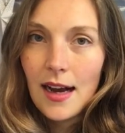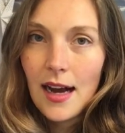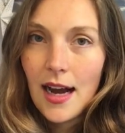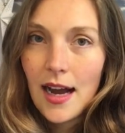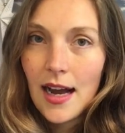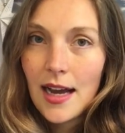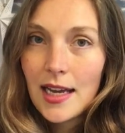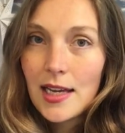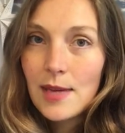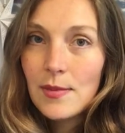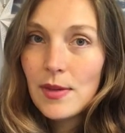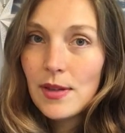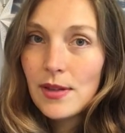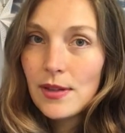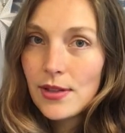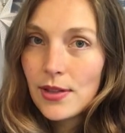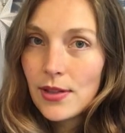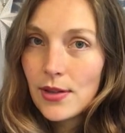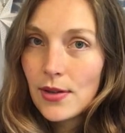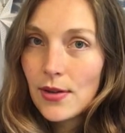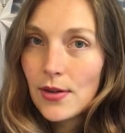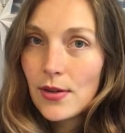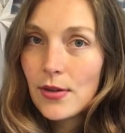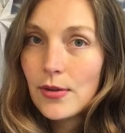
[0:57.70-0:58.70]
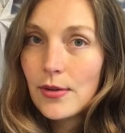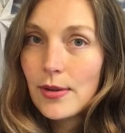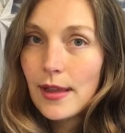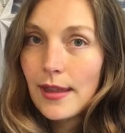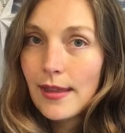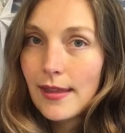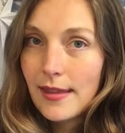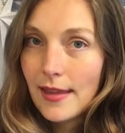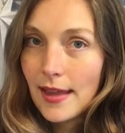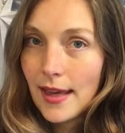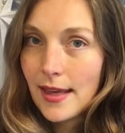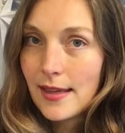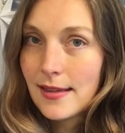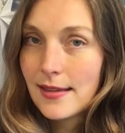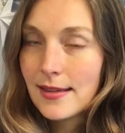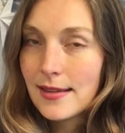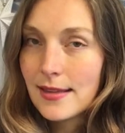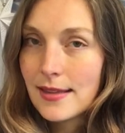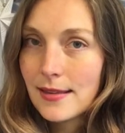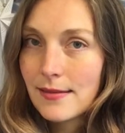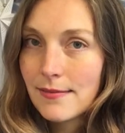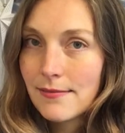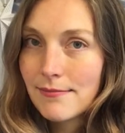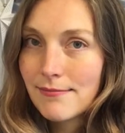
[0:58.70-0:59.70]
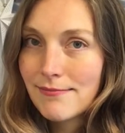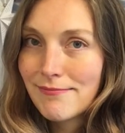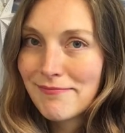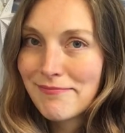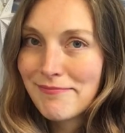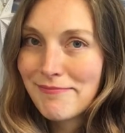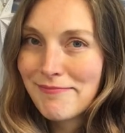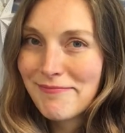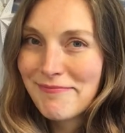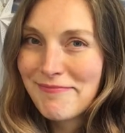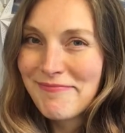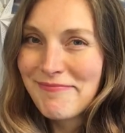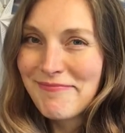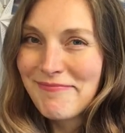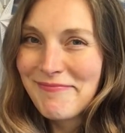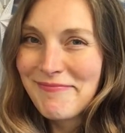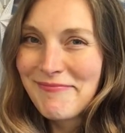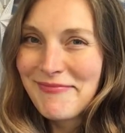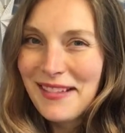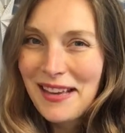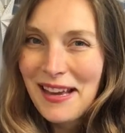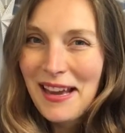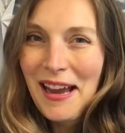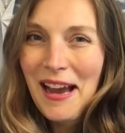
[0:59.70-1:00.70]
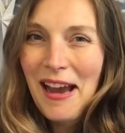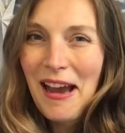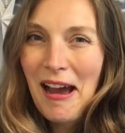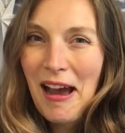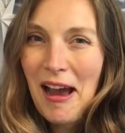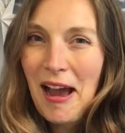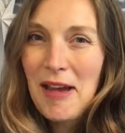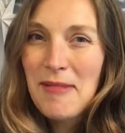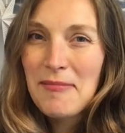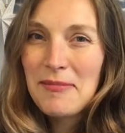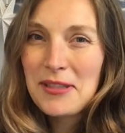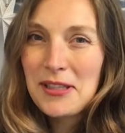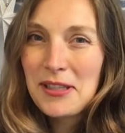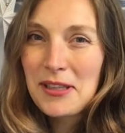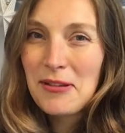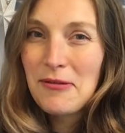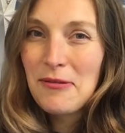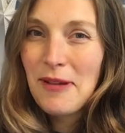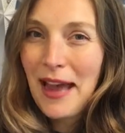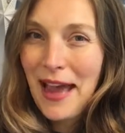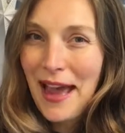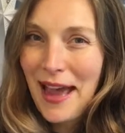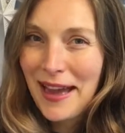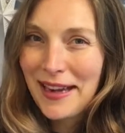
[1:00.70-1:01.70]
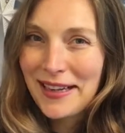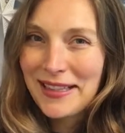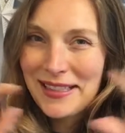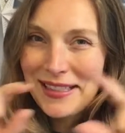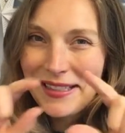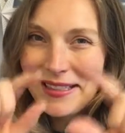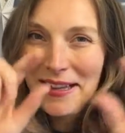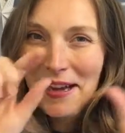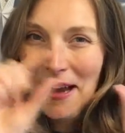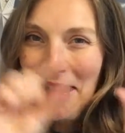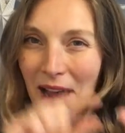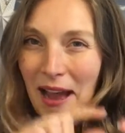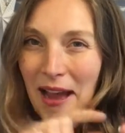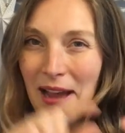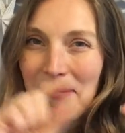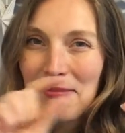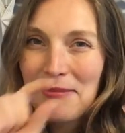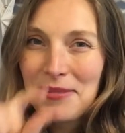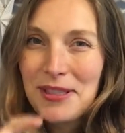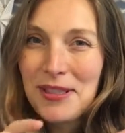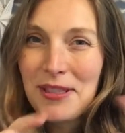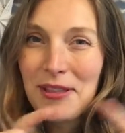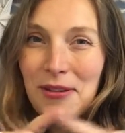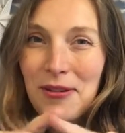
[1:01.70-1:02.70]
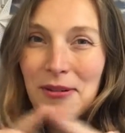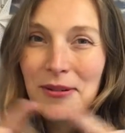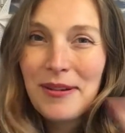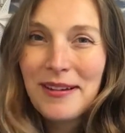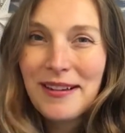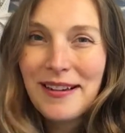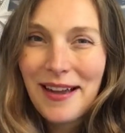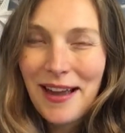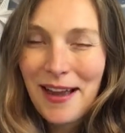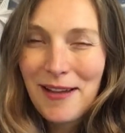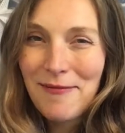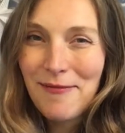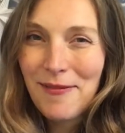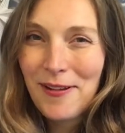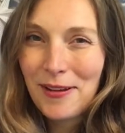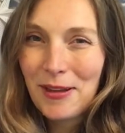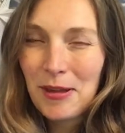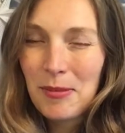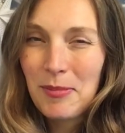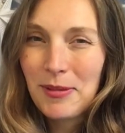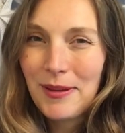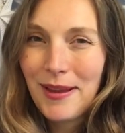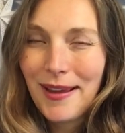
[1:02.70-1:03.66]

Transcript: I'm to this. I'm too X. I'm too and fill in